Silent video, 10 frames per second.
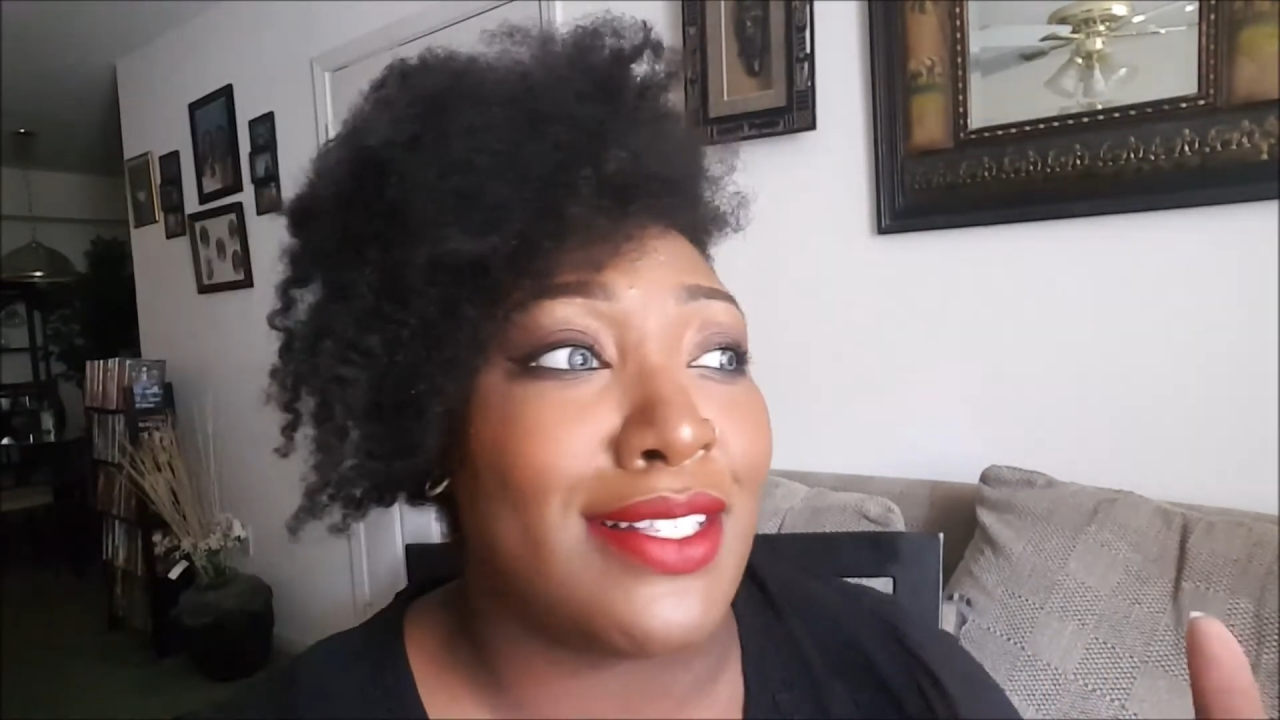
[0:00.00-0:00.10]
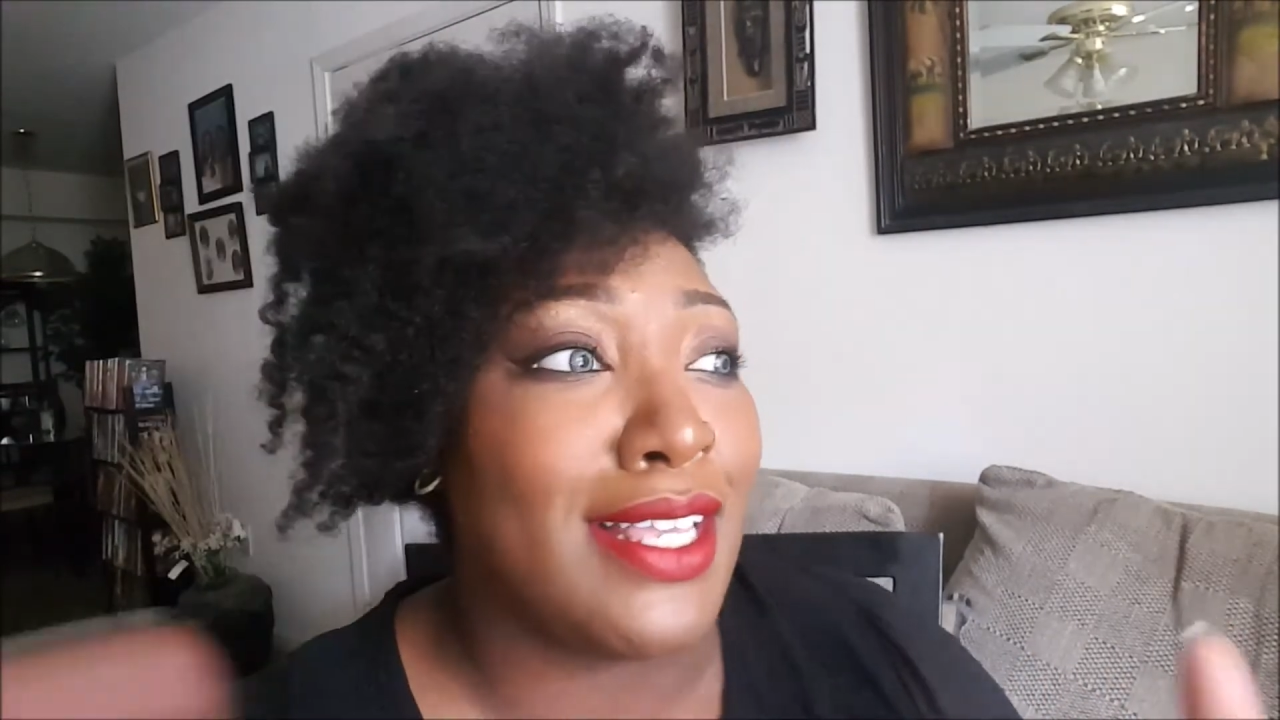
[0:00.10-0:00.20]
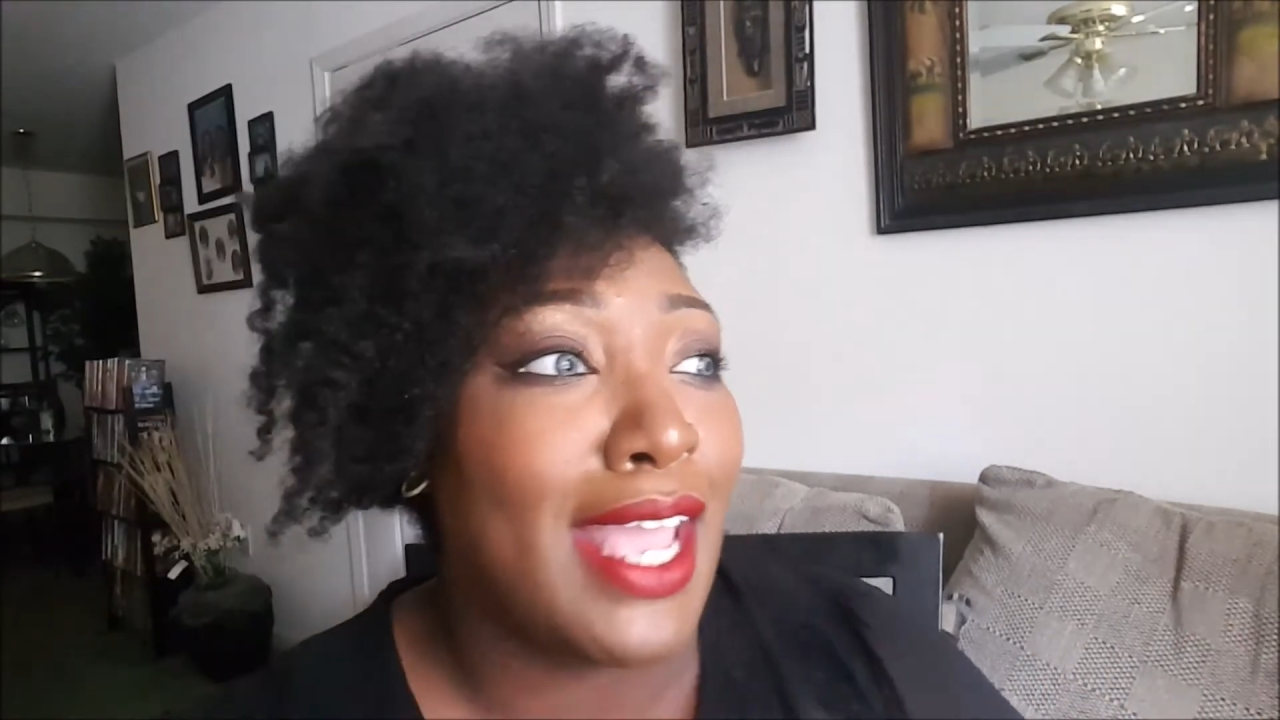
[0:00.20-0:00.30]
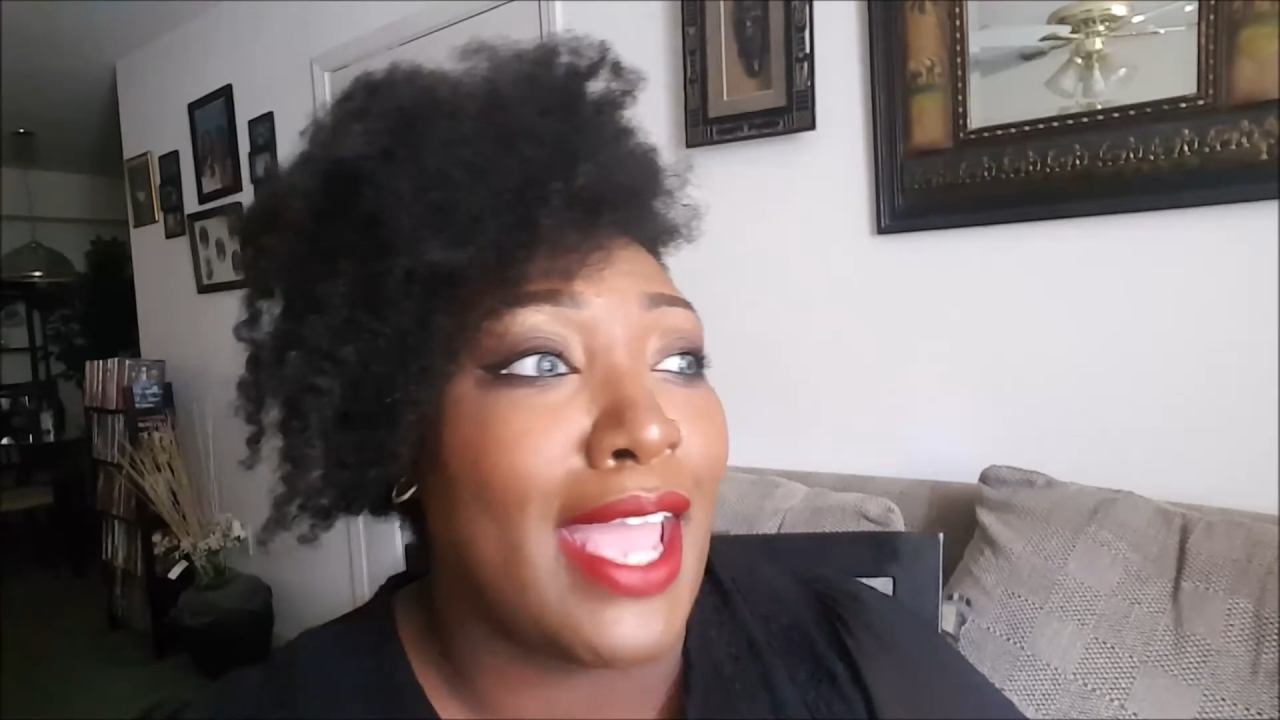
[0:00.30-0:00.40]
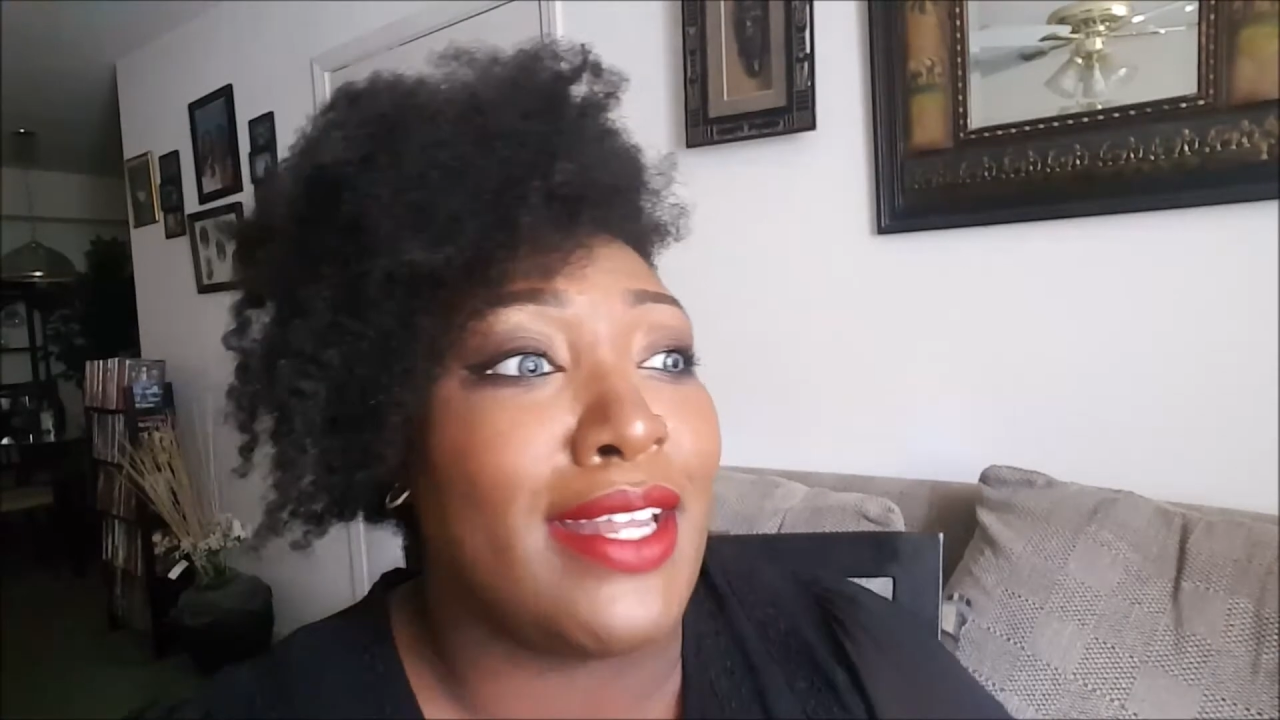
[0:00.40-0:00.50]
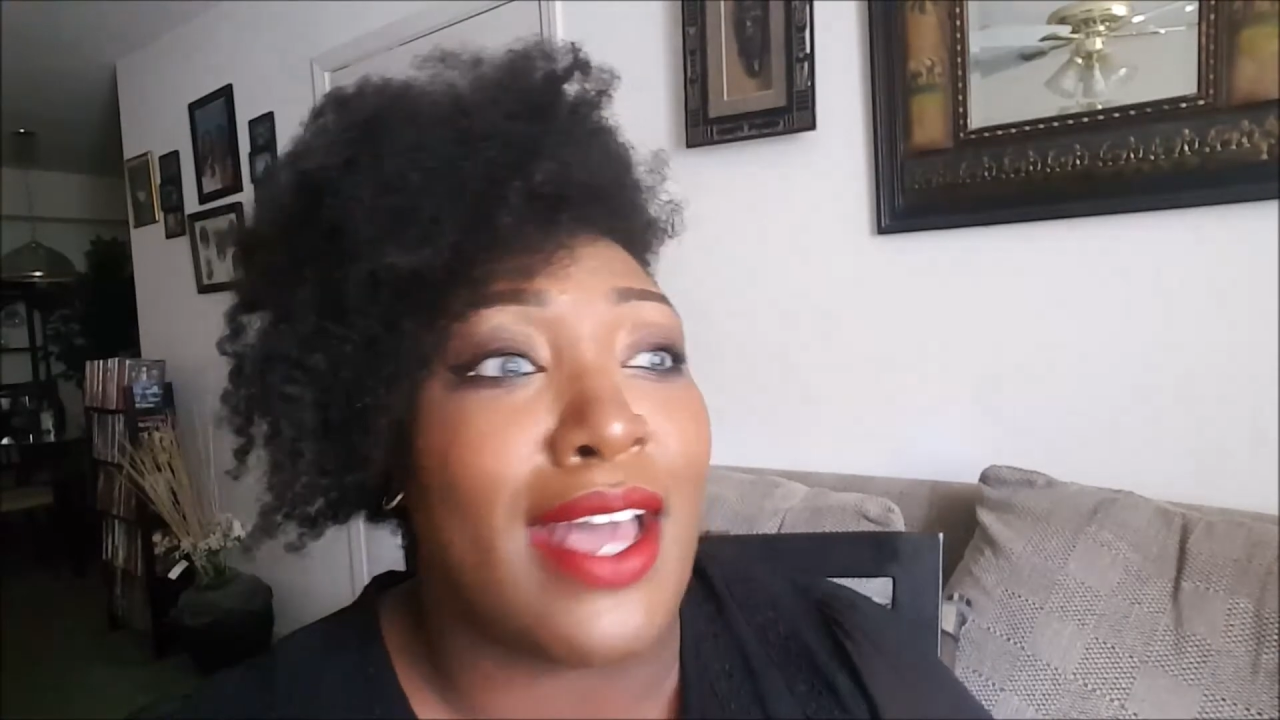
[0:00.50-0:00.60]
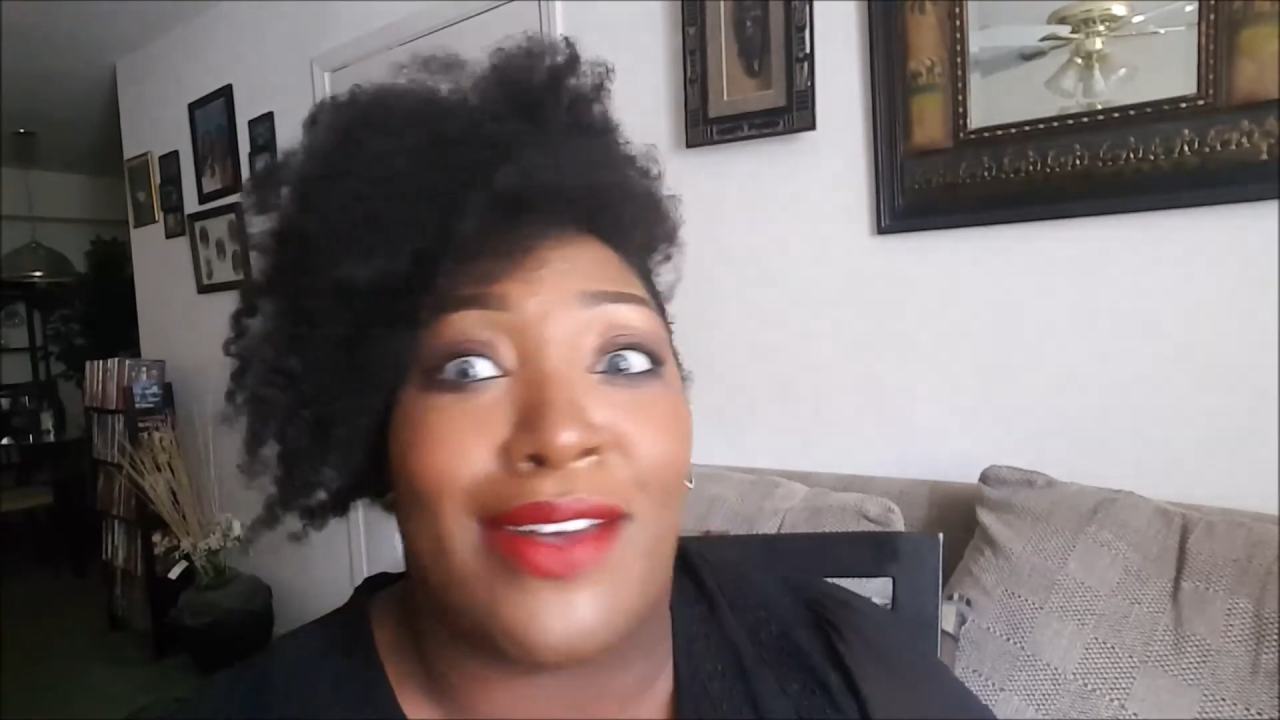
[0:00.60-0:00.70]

is the end